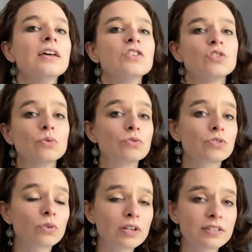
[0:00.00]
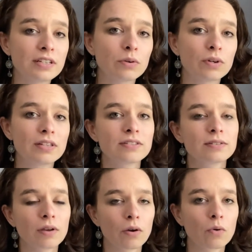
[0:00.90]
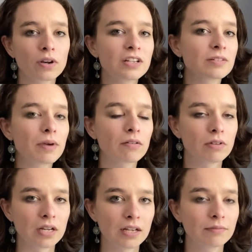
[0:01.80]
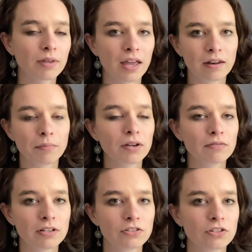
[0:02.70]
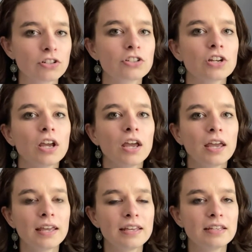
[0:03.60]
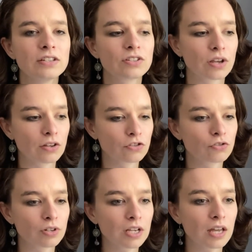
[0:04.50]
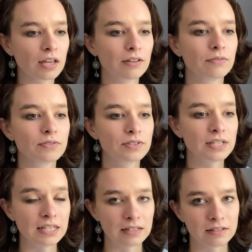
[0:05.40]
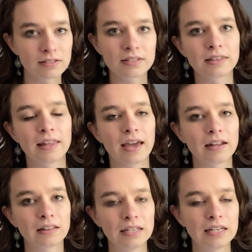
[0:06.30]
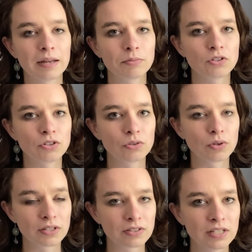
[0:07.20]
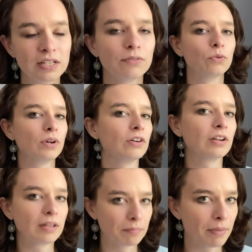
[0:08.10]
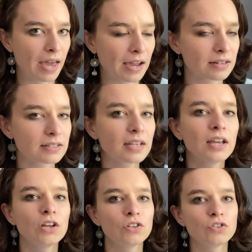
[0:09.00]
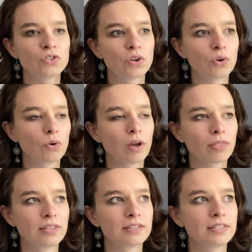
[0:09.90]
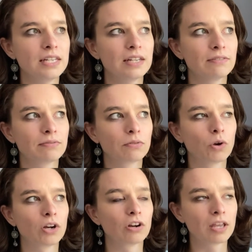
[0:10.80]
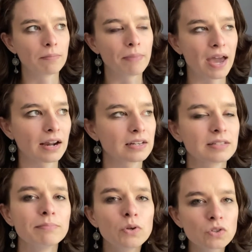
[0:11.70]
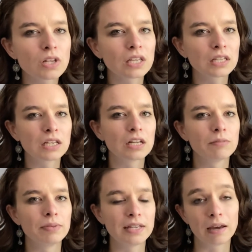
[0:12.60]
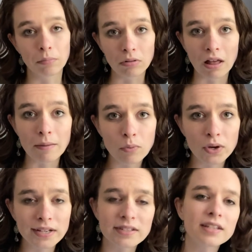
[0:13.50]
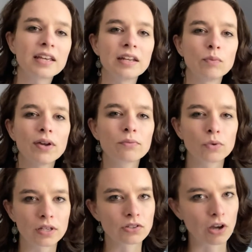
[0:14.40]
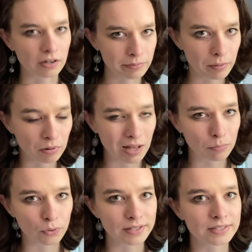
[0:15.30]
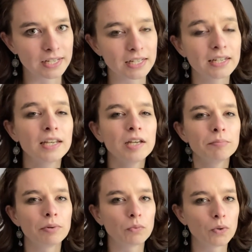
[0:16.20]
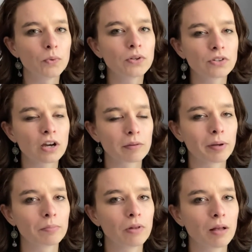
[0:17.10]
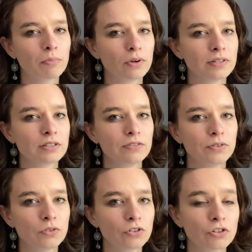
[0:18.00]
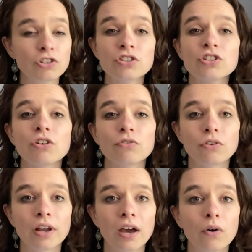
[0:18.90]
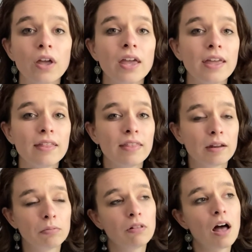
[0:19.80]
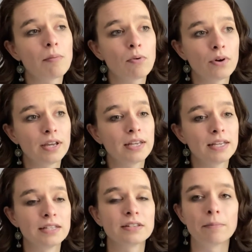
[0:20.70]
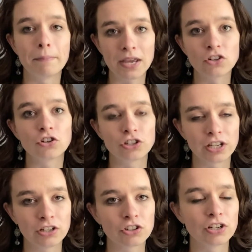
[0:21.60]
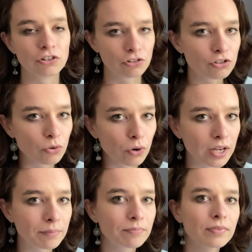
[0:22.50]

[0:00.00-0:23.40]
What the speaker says: So story sequence, according to my reading and my research, is a string of scenes that lead up to a scene greater impact. So the scene of greater impact is most likely going to be a plot point, and we haven't really talked about plot points yet, but we will talk about plot points in the future. Just know for now that a plot point is a major change in your story.